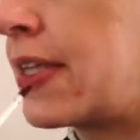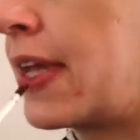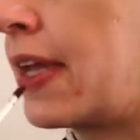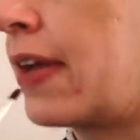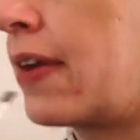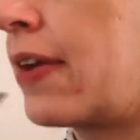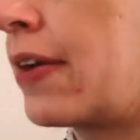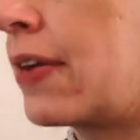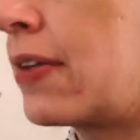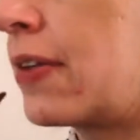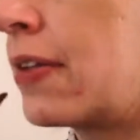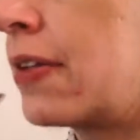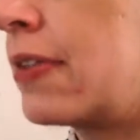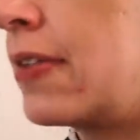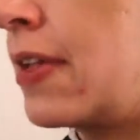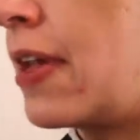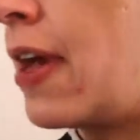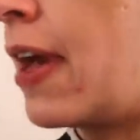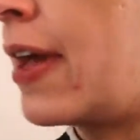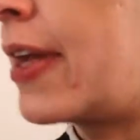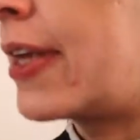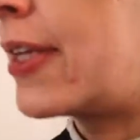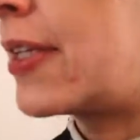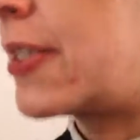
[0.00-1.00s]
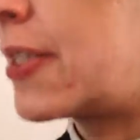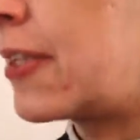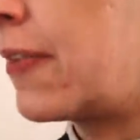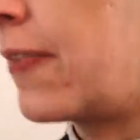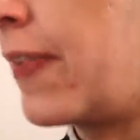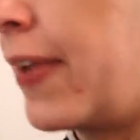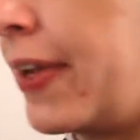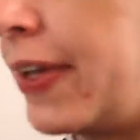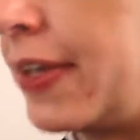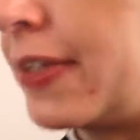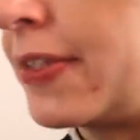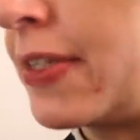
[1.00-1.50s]
they are not as
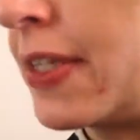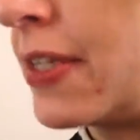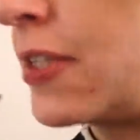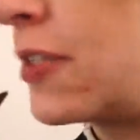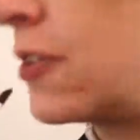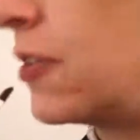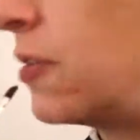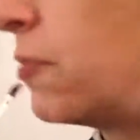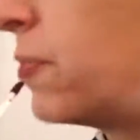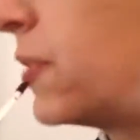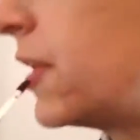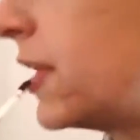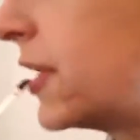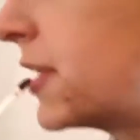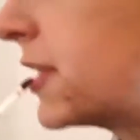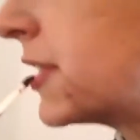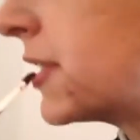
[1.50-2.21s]
defined as they should be,